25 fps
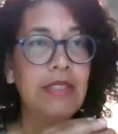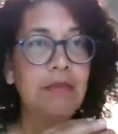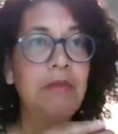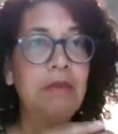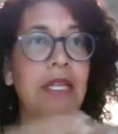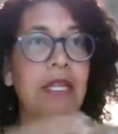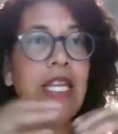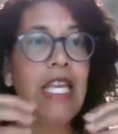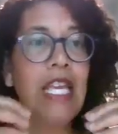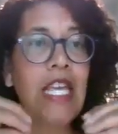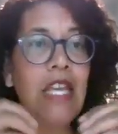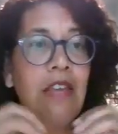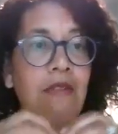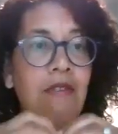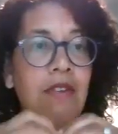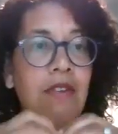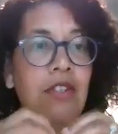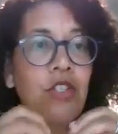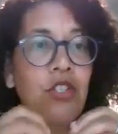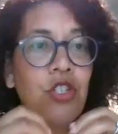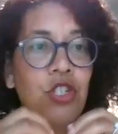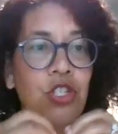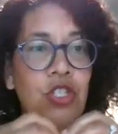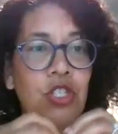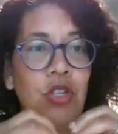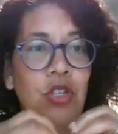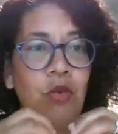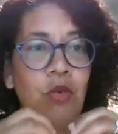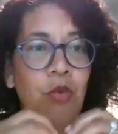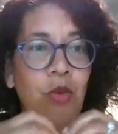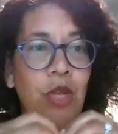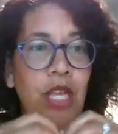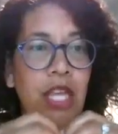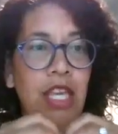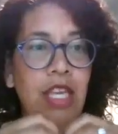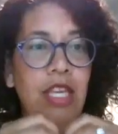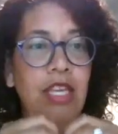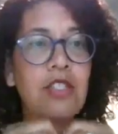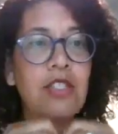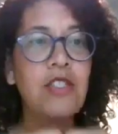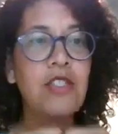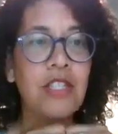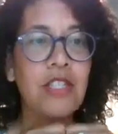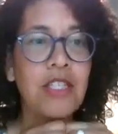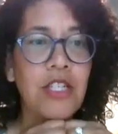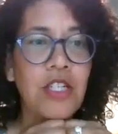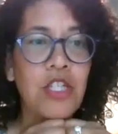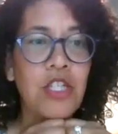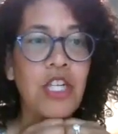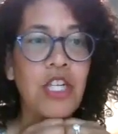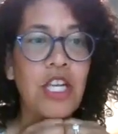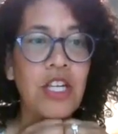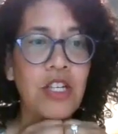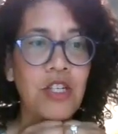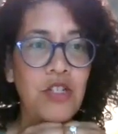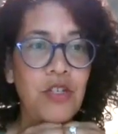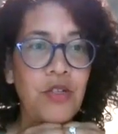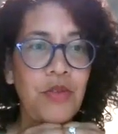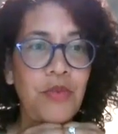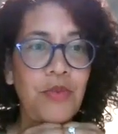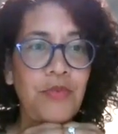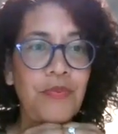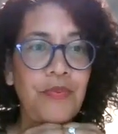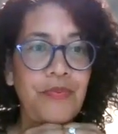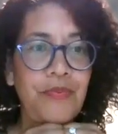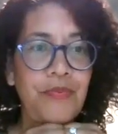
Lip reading: But even just a week is going to change you.